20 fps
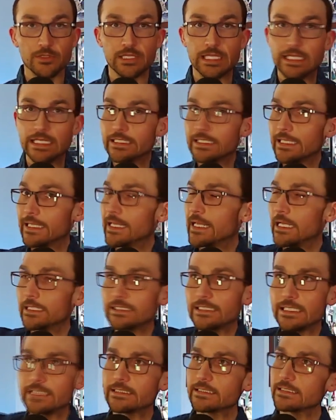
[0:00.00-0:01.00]
that
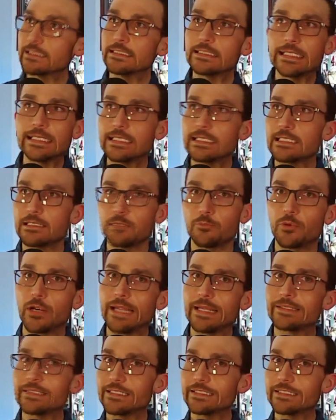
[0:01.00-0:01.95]
they just needed a break.